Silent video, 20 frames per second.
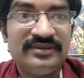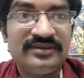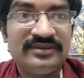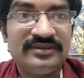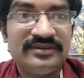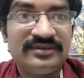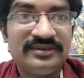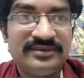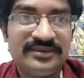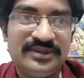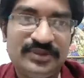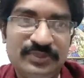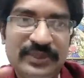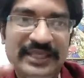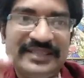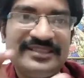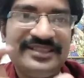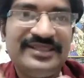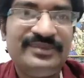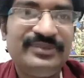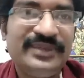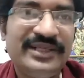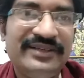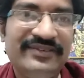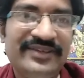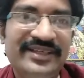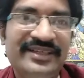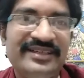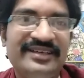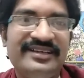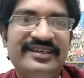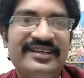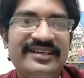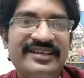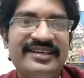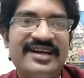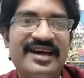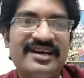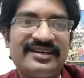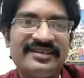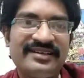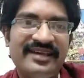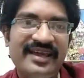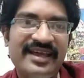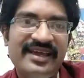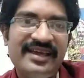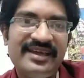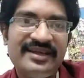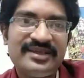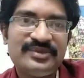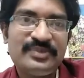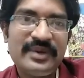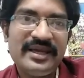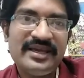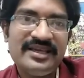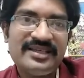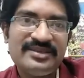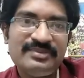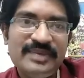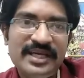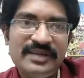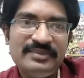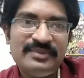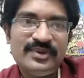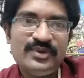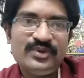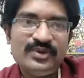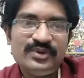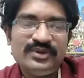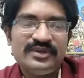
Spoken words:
space in between DRK space Babu